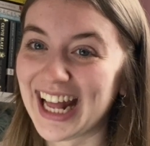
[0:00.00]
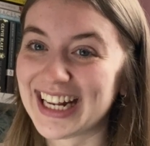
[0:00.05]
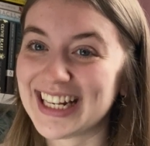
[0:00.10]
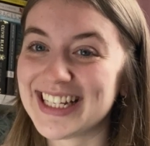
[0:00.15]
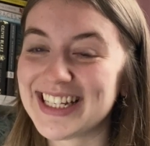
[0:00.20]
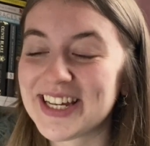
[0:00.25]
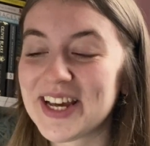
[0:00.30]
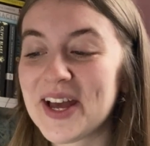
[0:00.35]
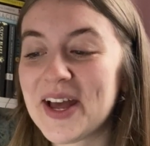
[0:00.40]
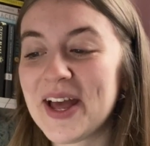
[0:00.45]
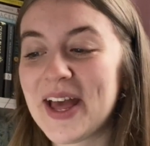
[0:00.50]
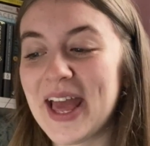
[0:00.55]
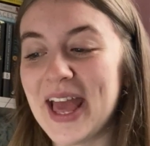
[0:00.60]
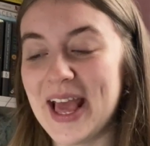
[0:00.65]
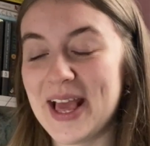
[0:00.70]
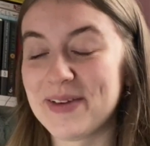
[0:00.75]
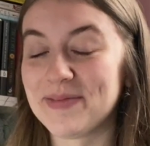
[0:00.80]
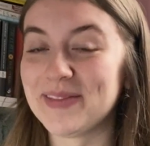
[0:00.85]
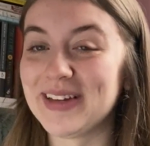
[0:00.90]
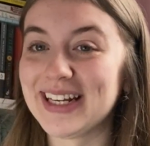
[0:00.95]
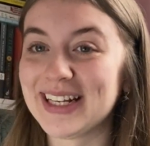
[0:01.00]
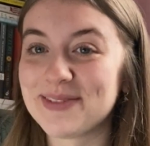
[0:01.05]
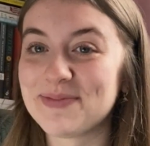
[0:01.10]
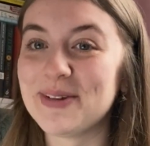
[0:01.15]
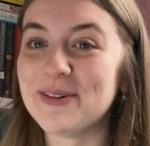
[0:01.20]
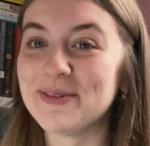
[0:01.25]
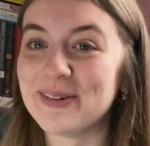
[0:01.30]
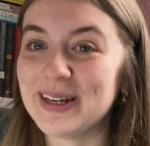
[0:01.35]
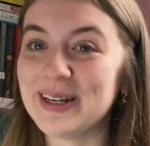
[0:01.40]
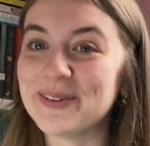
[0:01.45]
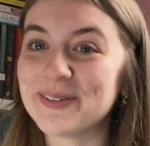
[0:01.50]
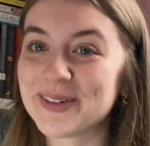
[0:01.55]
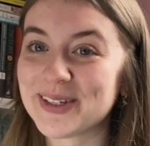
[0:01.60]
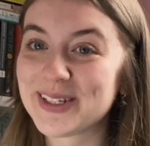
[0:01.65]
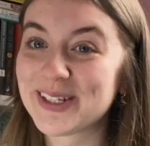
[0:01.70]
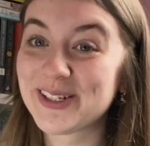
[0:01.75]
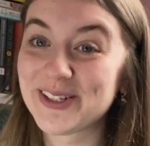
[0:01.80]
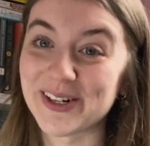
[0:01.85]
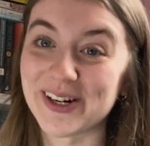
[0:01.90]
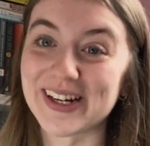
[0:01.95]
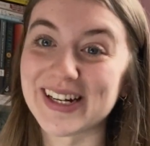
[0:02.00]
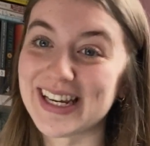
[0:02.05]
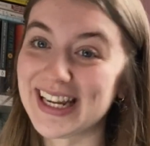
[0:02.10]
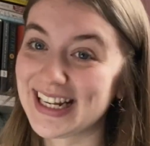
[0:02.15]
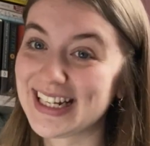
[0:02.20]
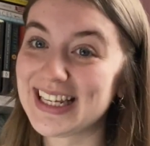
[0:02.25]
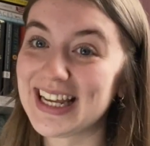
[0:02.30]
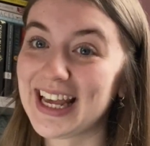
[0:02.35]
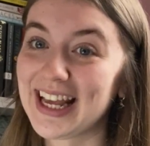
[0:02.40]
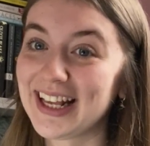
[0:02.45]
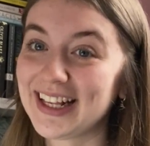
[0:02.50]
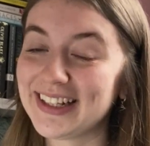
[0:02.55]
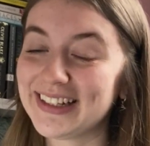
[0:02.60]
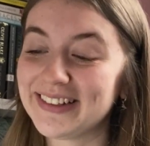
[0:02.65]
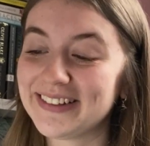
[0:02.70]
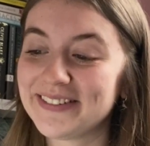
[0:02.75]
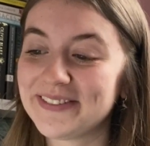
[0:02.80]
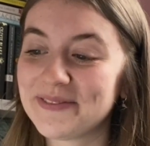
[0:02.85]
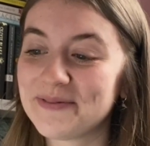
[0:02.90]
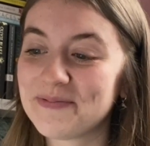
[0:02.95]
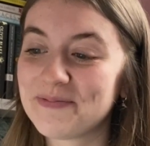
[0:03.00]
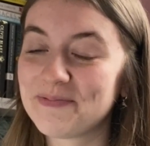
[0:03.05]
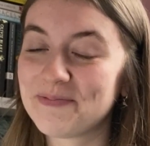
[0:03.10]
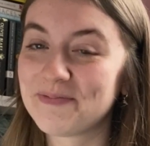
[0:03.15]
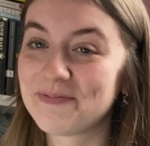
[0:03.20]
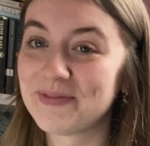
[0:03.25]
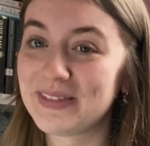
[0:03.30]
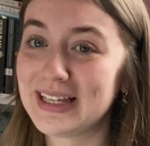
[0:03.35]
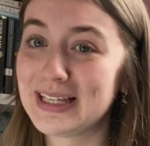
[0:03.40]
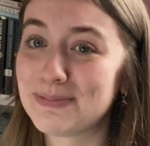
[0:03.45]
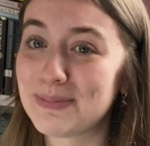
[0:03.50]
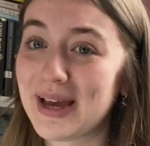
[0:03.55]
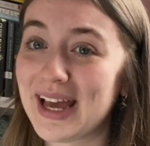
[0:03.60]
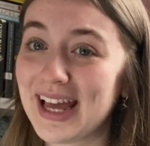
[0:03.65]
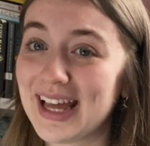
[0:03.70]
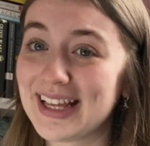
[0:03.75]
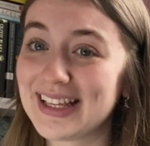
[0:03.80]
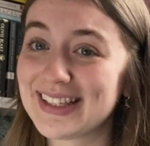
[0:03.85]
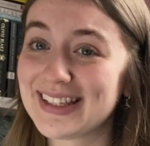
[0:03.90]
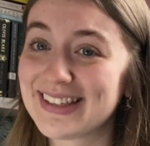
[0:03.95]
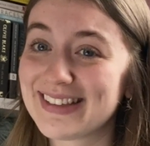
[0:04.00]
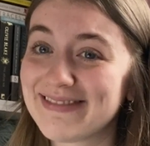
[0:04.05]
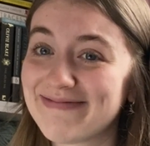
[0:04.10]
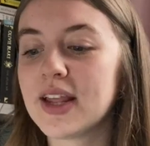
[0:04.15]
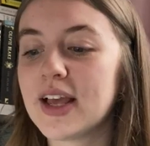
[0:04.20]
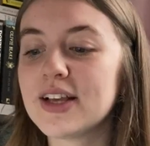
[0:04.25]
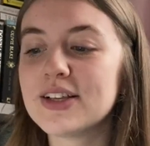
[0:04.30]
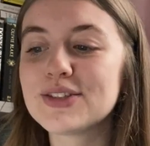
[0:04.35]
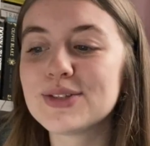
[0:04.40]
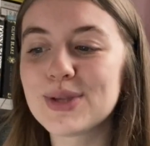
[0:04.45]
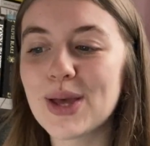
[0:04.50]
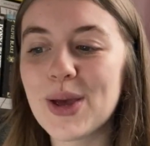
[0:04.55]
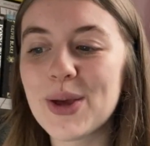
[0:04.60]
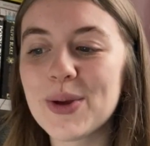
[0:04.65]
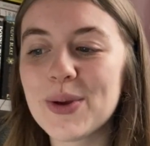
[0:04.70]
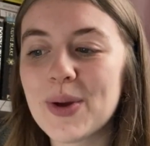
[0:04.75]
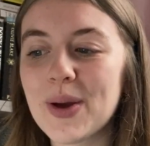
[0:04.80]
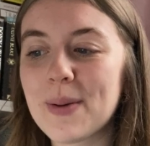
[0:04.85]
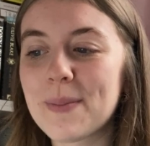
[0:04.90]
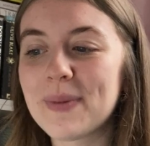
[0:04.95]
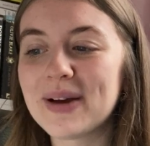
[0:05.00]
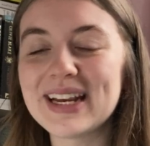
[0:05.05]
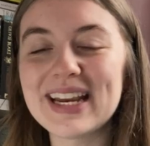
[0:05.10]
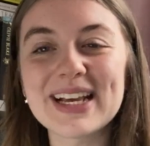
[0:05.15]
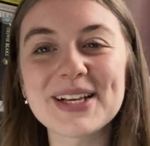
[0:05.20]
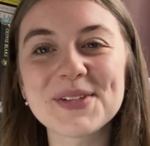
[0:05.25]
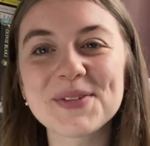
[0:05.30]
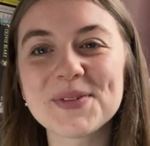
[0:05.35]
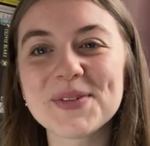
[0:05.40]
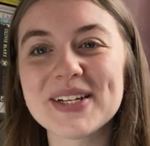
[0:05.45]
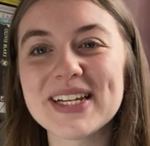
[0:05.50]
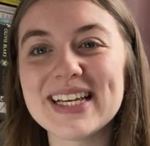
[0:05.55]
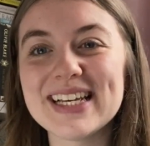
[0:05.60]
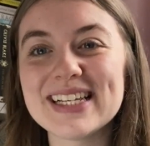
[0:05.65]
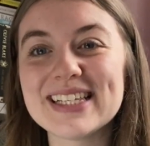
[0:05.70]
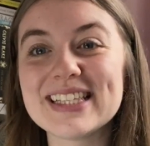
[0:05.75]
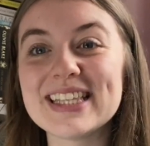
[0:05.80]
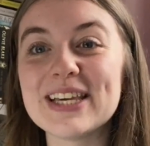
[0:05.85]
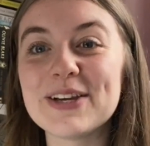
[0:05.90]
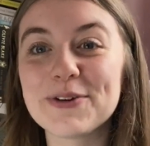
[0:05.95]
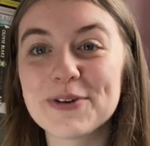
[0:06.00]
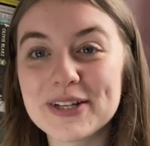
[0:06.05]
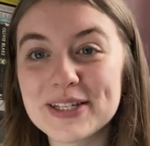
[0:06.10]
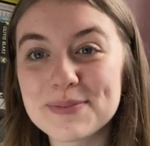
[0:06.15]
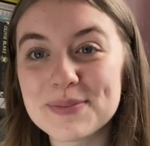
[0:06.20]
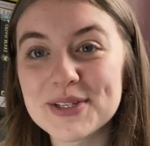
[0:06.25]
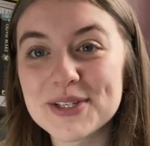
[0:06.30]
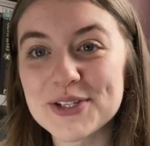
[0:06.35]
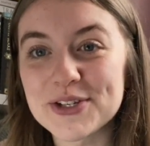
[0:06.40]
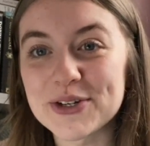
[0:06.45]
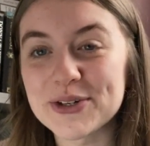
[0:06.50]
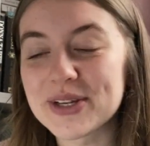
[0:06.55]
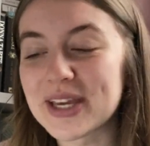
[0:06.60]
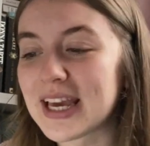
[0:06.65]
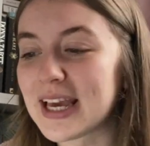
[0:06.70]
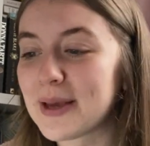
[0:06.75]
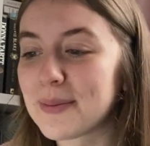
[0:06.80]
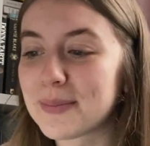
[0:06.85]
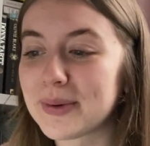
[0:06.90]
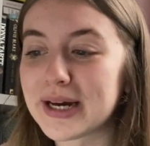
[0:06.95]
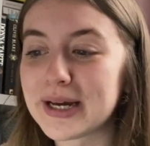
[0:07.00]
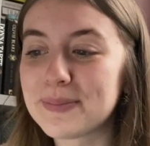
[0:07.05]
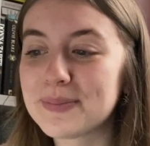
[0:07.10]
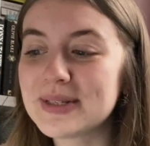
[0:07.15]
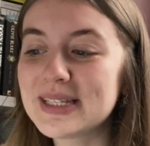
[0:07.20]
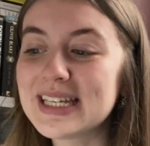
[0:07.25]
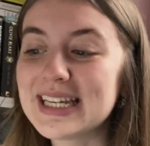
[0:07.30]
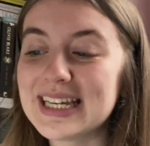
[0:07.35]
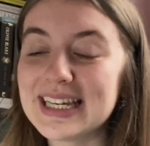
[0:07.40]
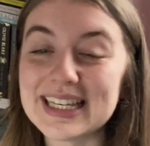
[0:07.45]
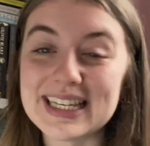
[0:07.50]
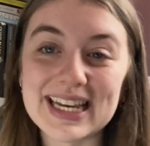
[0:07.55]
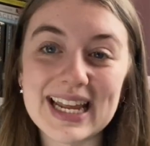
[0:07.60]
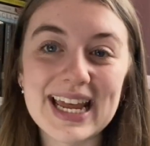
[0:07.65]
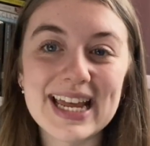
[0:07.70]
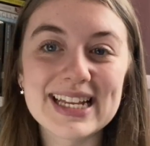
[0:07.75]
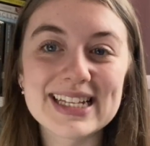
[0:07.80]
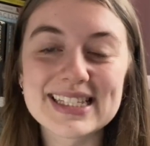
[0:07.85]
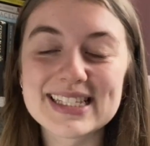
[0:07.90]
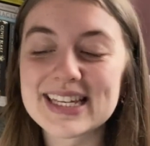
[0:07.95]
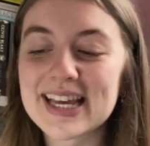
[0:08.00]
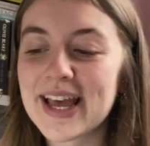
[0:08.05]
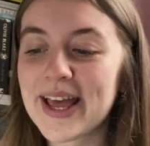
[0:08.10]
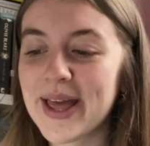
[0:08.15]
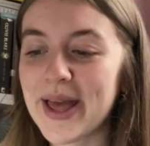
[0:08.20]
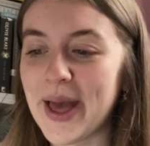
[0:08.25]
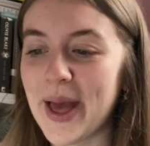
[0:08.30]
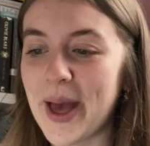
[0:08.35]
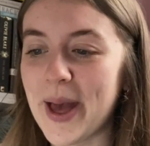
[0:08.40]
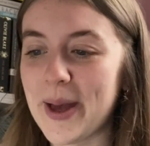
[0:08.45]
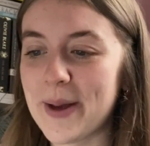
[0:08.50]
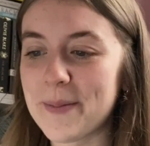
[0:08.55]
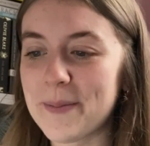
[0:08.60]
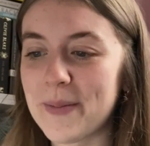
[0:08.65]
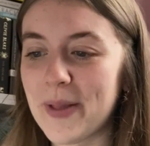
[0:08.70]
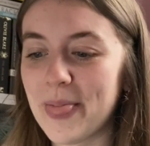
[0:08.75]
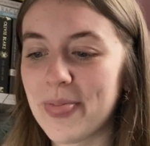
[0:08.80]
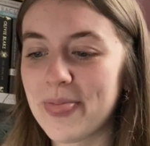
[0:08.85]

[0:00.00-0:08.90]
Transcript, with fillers: and it makes me really want to try knitting these bears. So my next one is the Christmas Stocking by Petite Knit. Um,